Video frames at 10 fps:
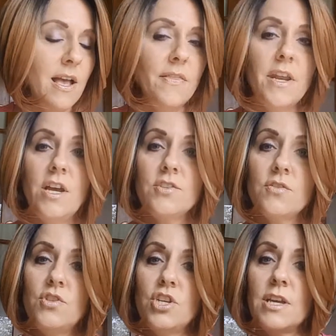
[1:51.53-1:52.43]
And then I
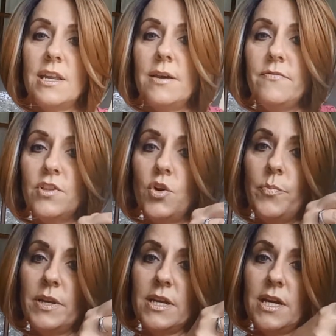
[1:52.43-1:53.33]
also took an
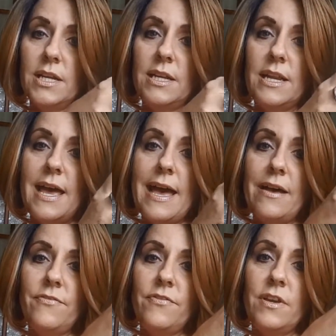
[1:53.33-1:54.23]
envelope and cut it in
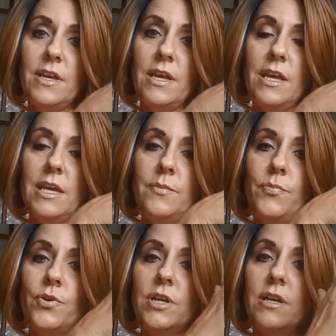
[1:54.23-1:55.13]
half and
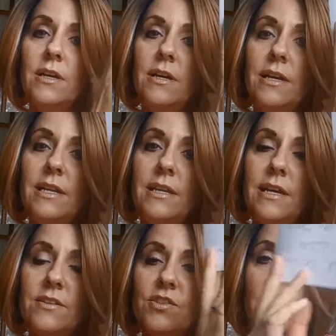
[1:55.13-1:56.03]
put an
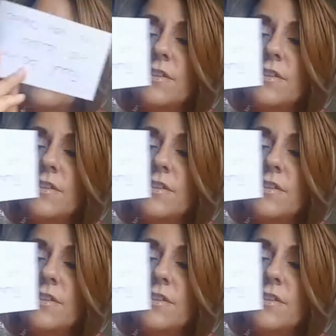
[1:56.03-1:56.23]
index card.